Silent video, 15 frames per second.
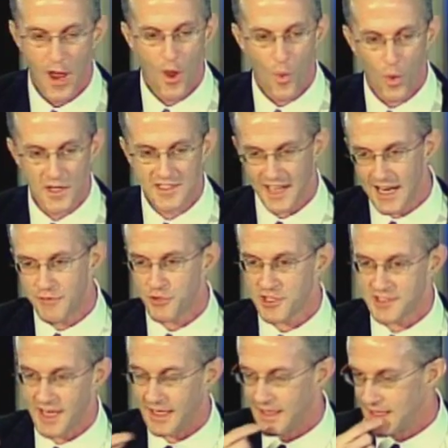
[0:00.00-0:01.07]
What's
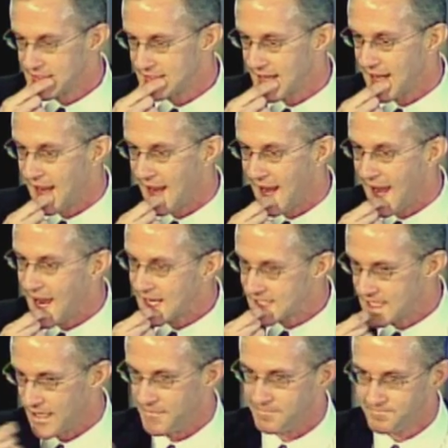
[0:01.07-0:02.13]
interesting is that I asked
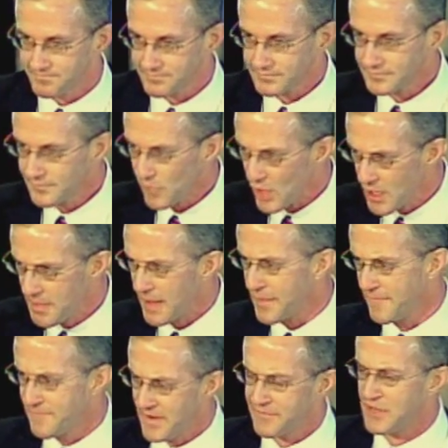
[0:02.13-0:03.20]
him about the
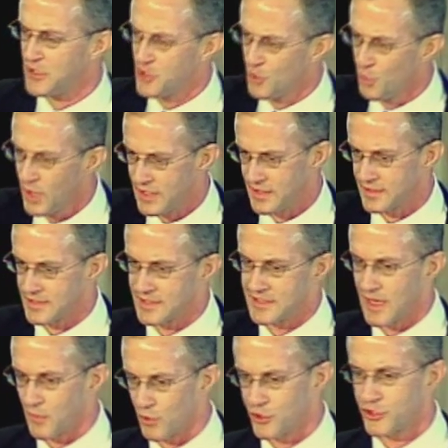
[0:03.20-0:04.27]
52 witnesses
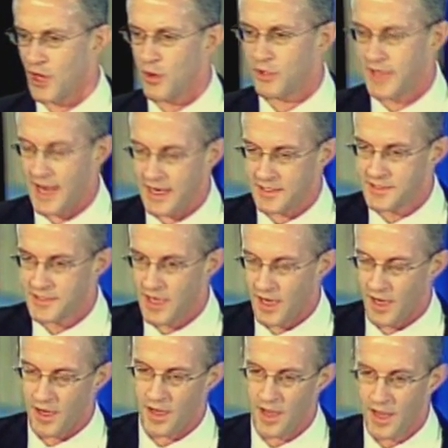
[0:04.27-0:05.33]
that were
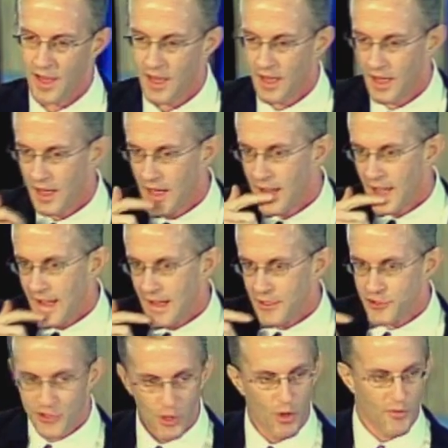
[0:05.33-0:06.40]
showcased,
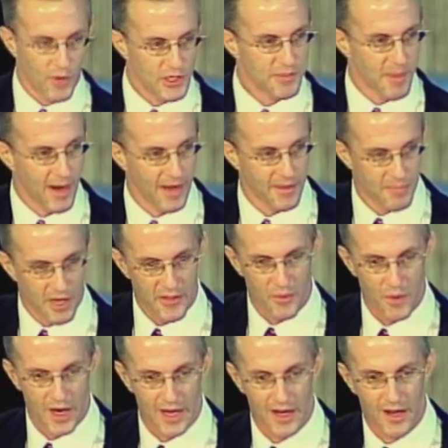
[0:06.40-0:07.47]
two of which, by the
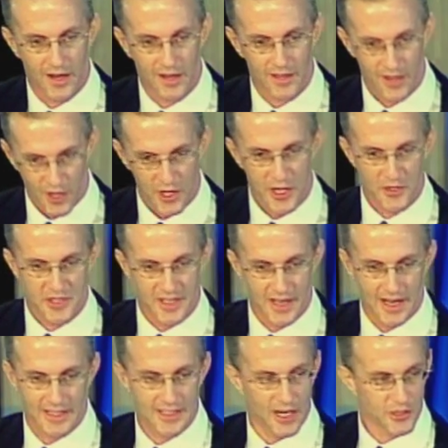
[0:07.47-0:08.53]
way, are here
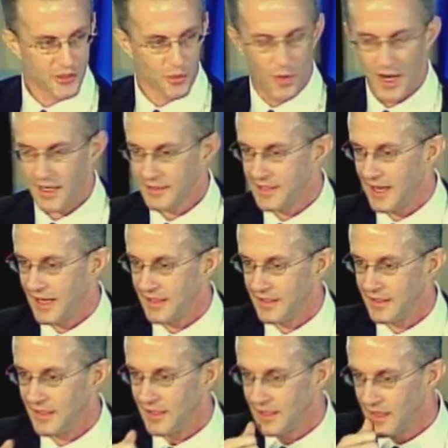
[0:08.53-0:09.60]
today, Dr. Wecht and
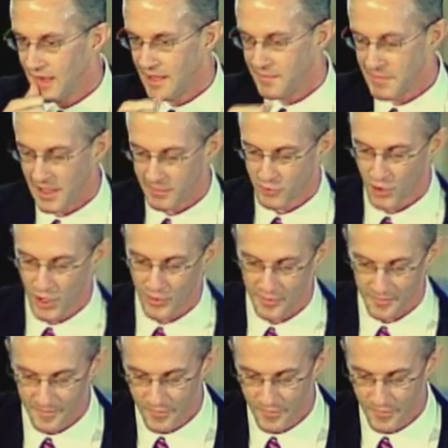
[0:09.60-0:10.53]
Bob Groden.